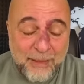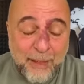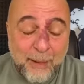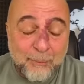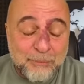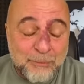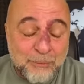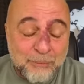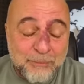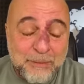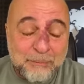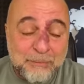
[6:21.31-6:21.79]

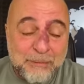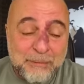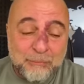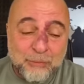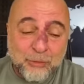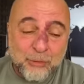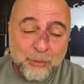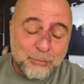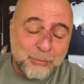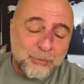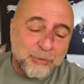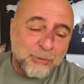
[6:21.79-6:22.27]
I don't fully
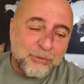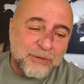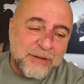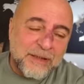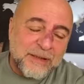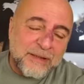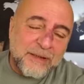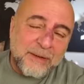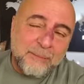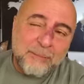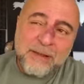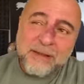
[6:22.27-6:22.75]
know what I'm
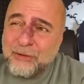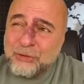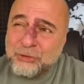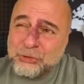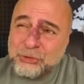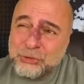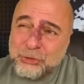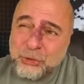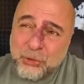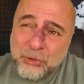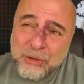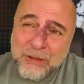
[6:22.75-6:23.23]
doing in these
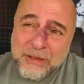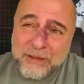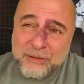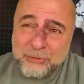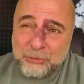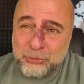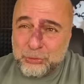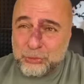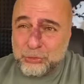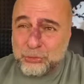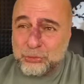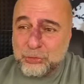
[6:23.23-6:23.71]
matters,
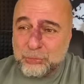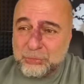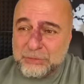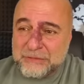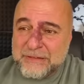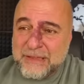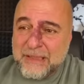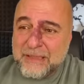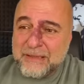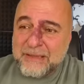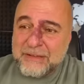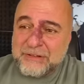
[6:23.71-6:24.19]
but I
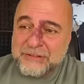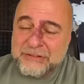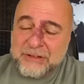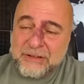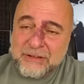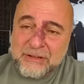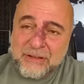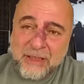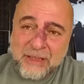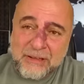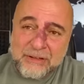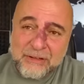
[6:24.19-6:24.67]
thought the
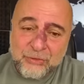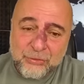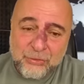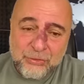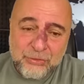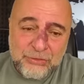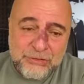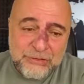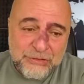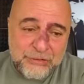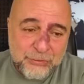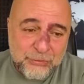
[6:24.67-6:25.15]
CEO of
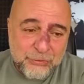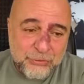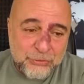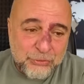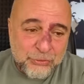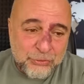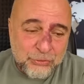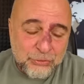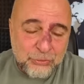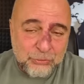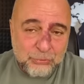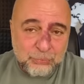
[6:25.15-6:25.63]
Cardano has
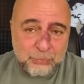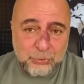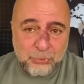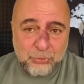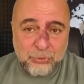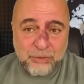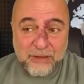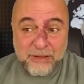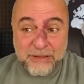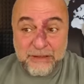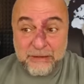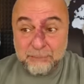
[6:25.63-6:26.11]
worked
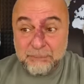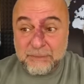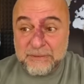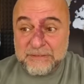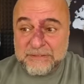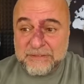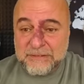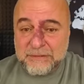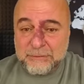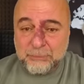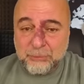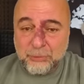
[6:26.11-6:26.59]
incredibly hard
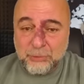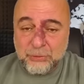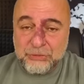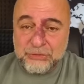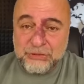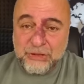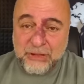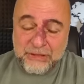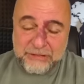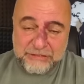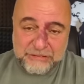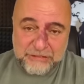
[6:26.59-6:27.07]
throughout this
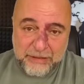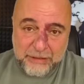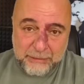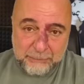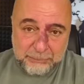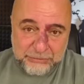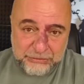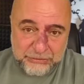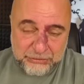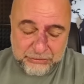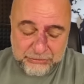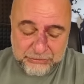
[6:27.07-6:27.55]
bear market.